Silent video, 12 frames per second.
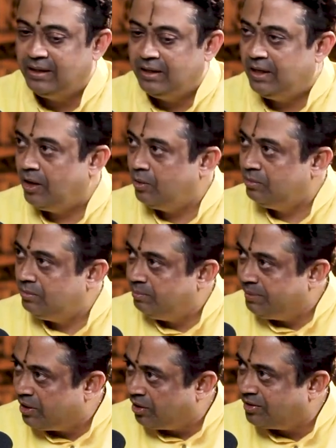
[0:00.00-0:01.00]
Now,
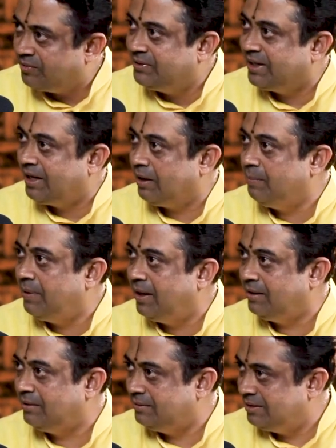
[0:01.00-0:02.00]
because of the
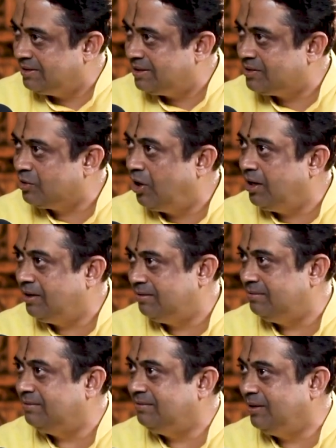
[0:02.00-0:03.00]
karma, this has got
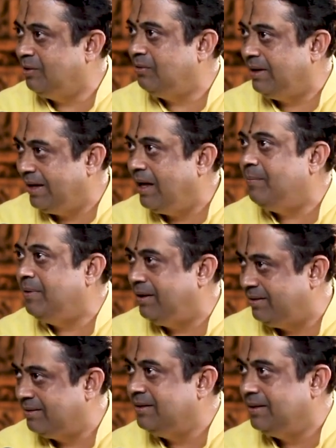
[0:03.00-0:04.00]

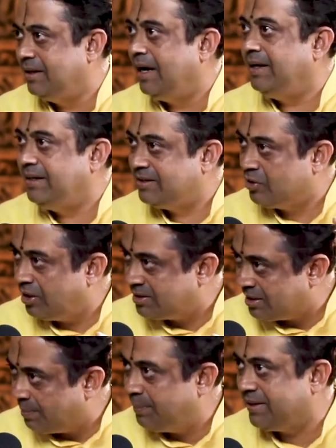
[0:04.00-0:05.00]
enameled and it has got
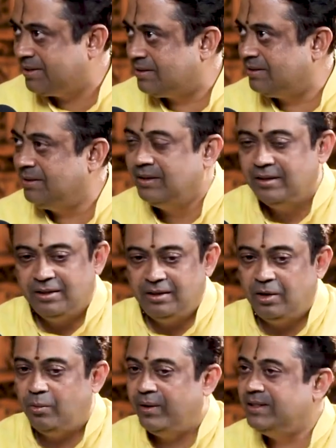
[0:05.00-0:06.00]
suppressed.
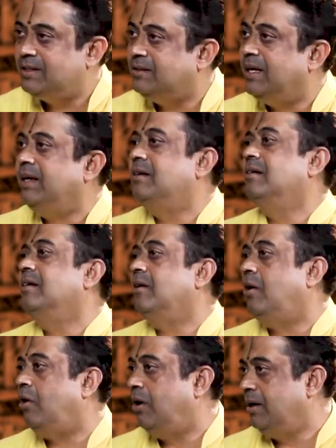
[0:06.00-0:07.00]
Now, once that
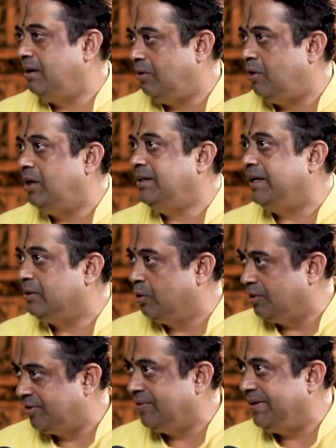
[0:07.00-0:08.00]
all that
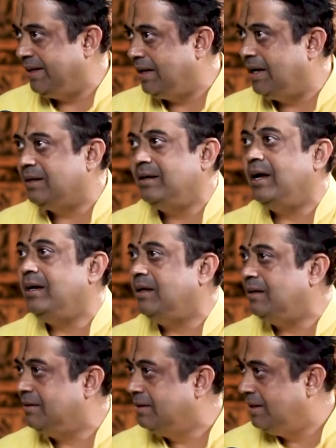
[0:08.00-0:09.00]
goes away,
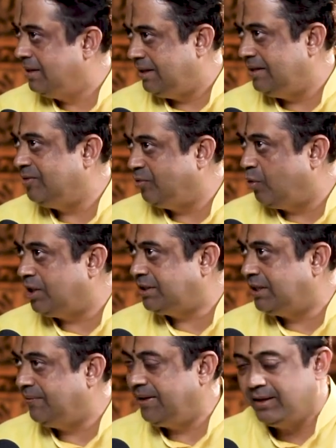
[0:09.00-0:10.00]
Ajnana is
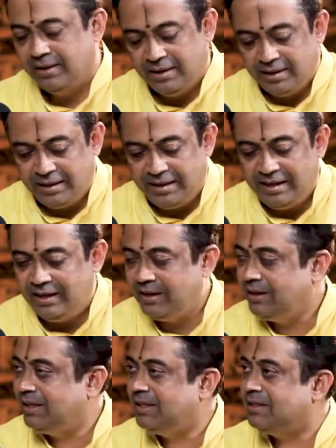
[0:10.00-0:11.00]
washed away, he
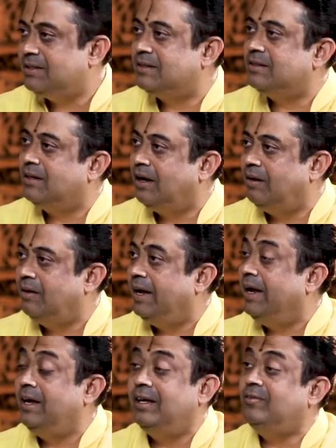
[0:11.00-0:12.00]
is
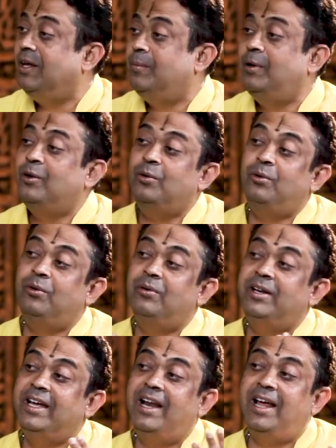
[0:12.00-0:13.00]
able to
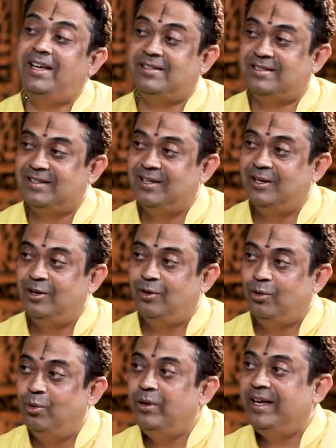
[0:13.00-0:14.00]
realize
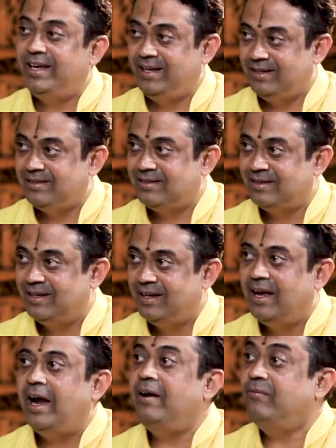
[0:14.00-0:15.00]
who he is,
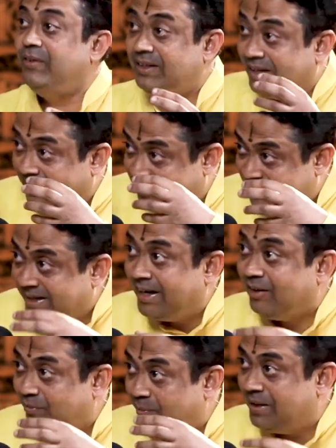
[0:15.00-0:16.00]
and with that state
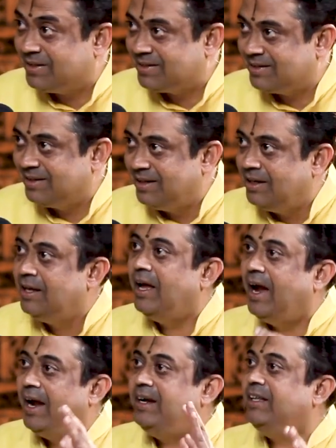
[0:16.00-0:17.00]
of bliss,
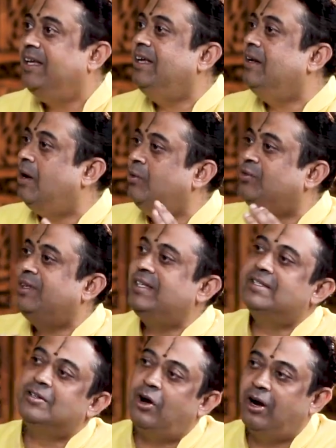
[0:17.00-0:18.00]
and he now
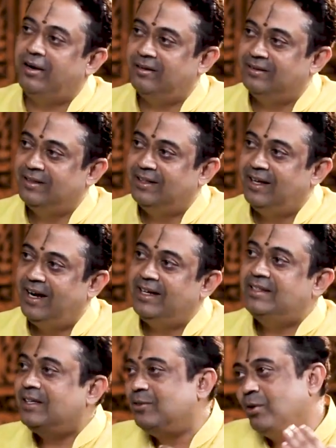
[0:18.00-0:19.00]
sees God and
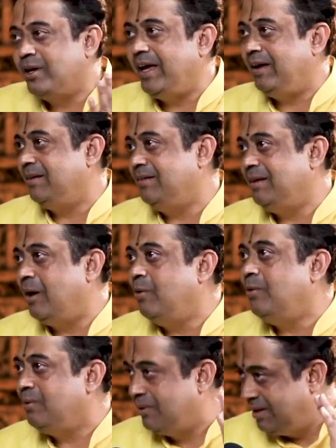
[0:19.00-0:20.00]
says, okay,
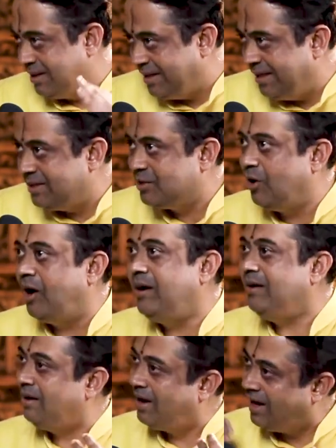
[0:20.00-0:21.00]
now he is
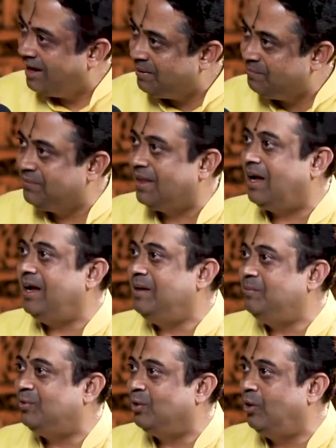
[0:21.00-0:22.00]
God, I
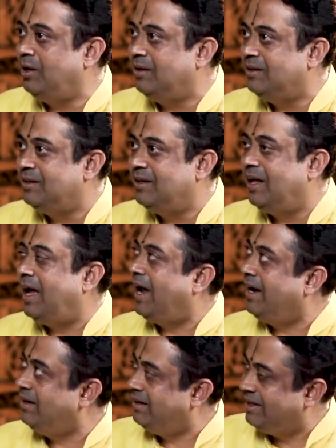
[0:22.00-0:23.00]
am soul,
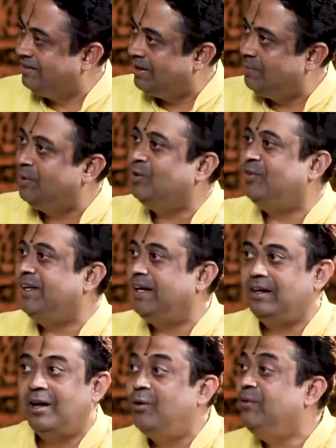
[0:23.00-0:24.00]
and he is able to see
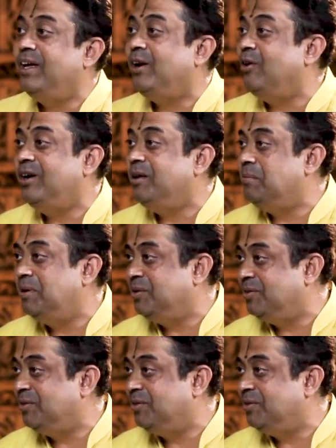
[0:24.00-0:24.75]
it. Now we are not able to